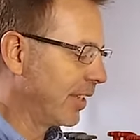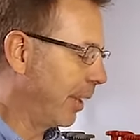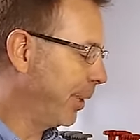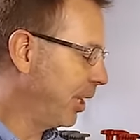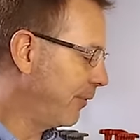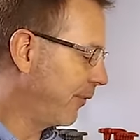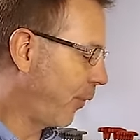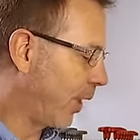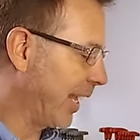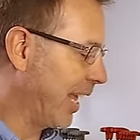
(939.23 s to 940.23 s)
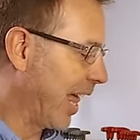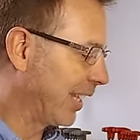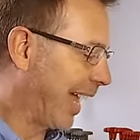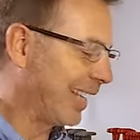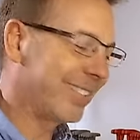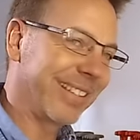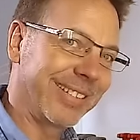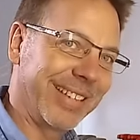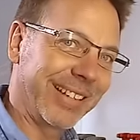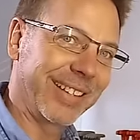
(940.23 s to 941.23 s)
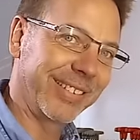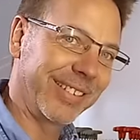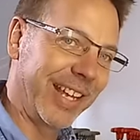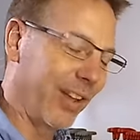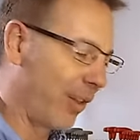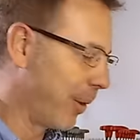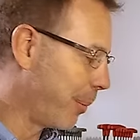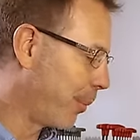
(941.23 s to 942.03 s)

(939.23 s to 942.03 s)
WD-40 likes to stick to steel